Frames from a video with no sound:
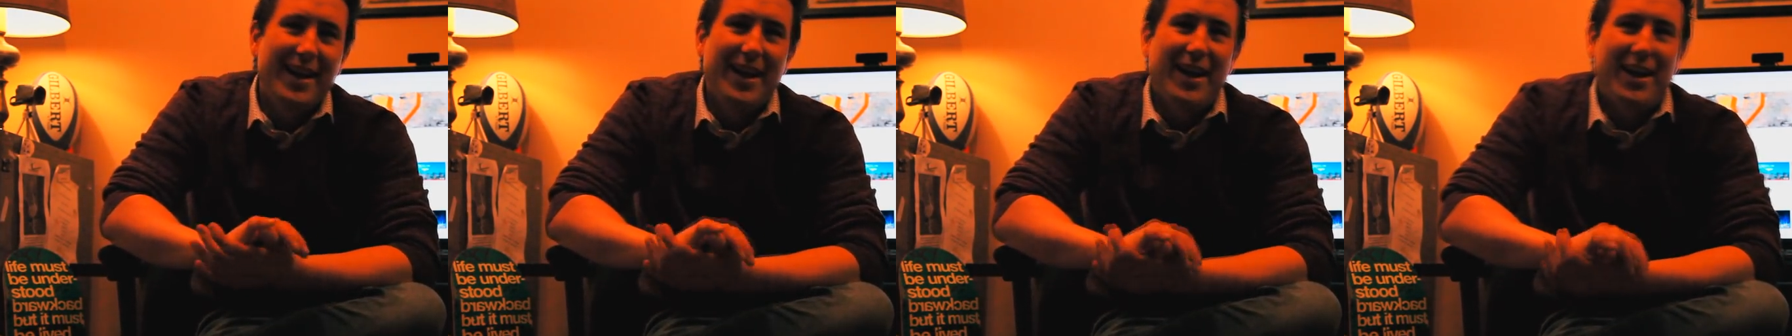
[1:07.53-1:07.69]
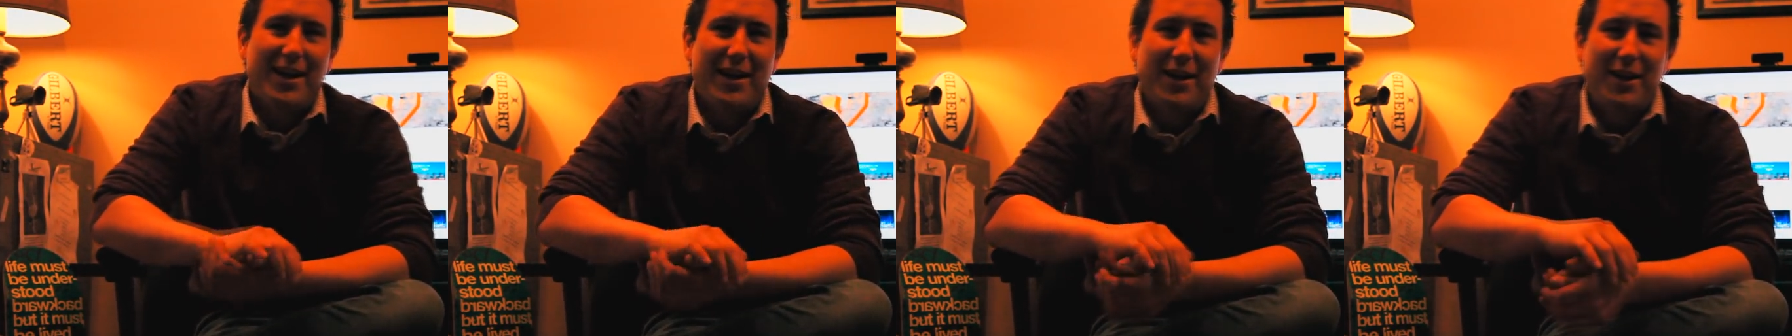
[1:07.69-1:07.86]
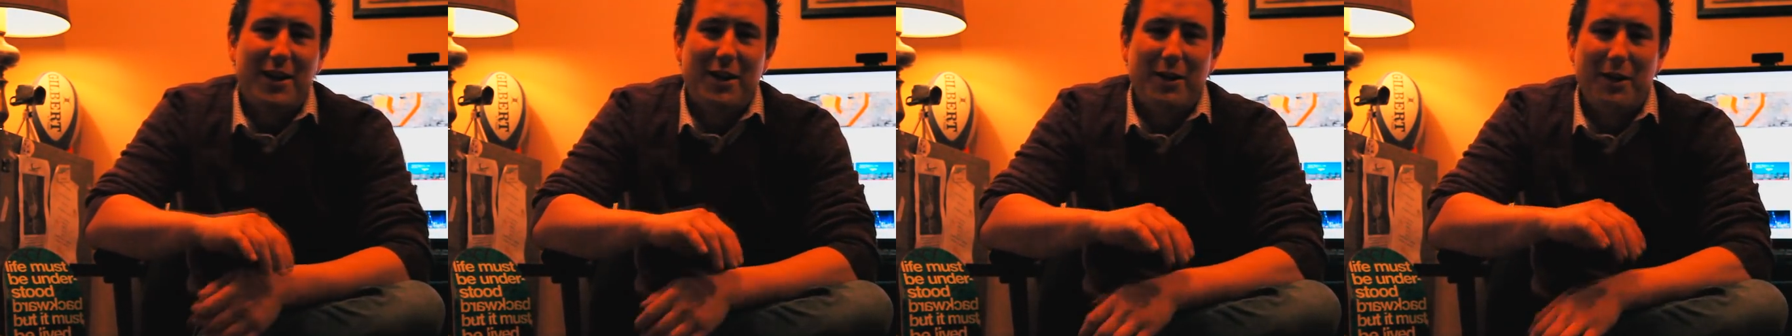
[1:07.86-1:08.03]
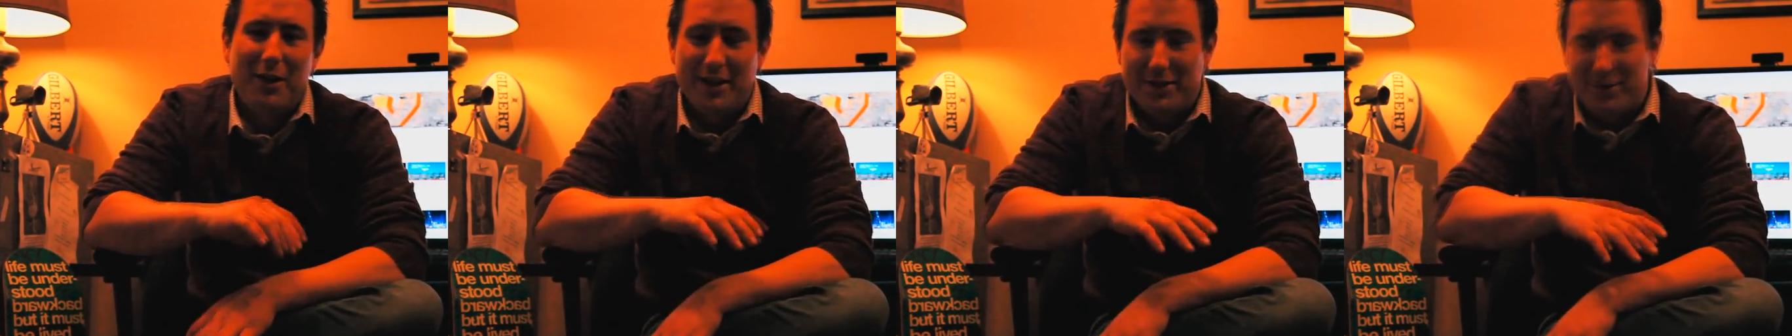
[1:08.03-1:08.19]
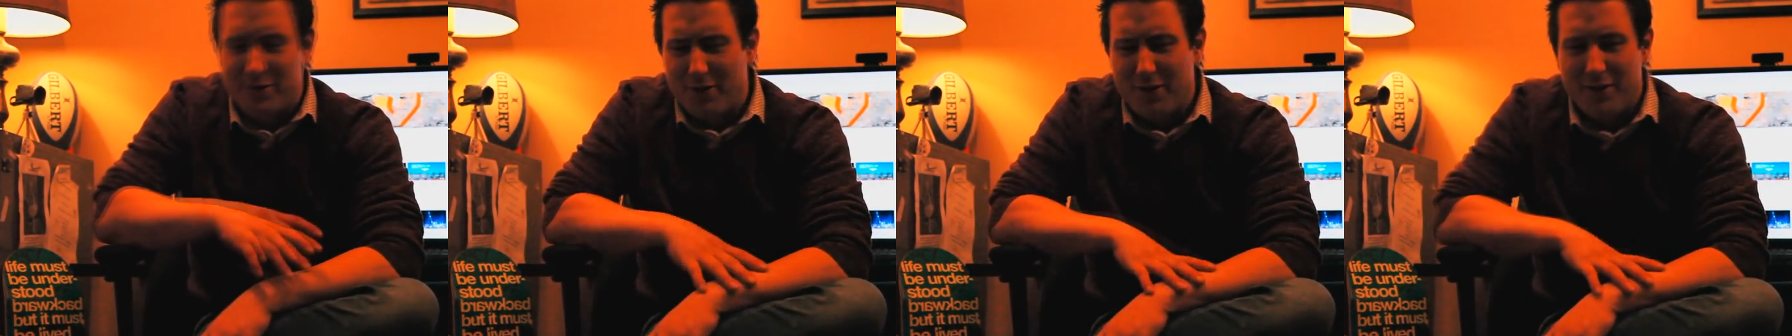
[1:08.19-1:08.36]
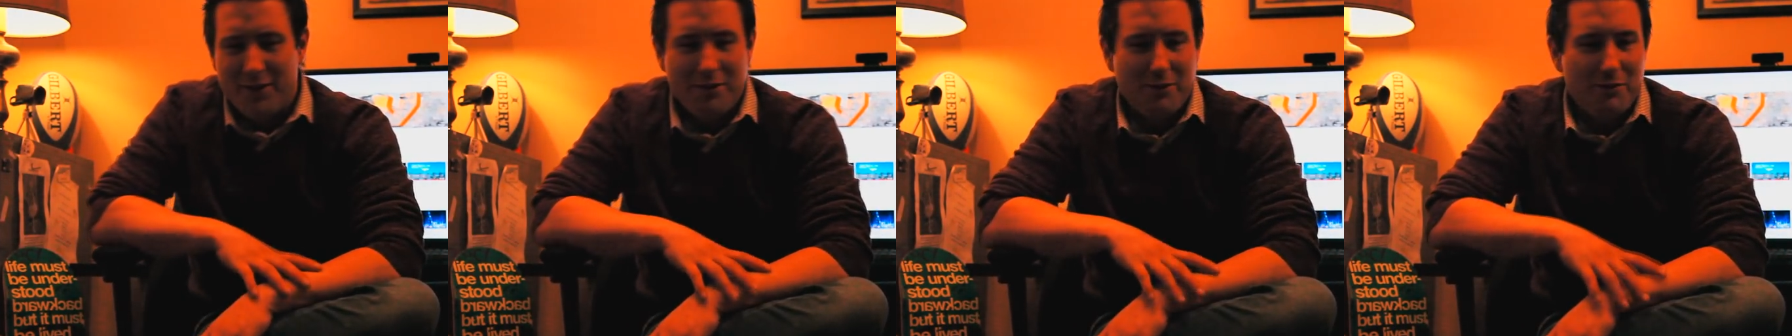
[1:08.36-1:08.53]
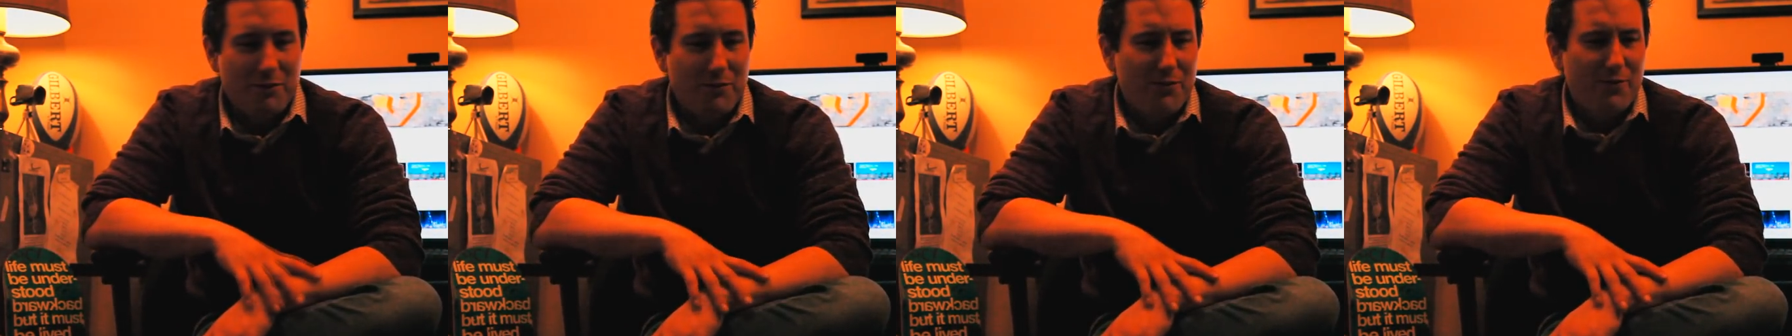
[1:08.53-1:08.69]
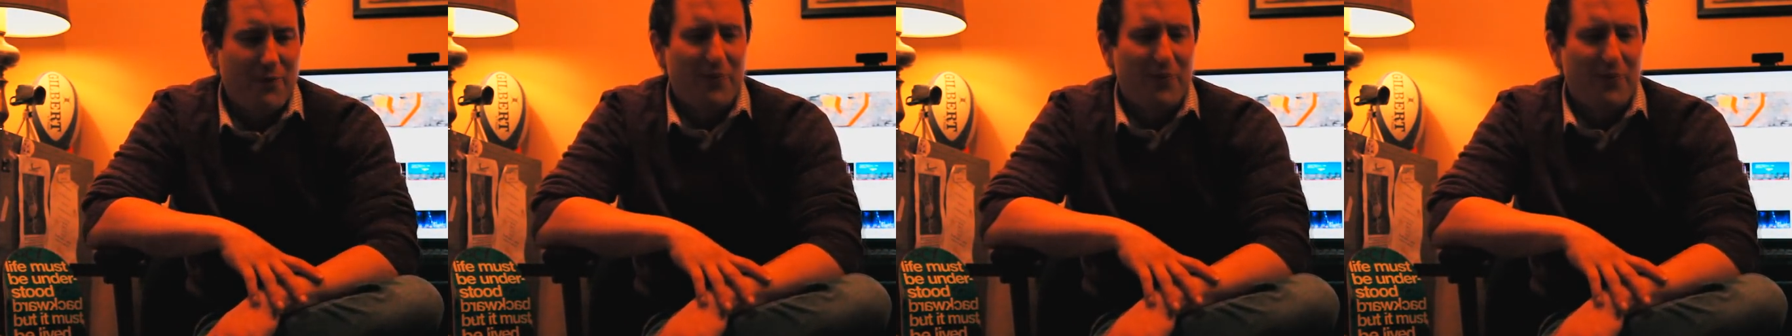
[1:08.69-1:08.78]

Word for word: I started in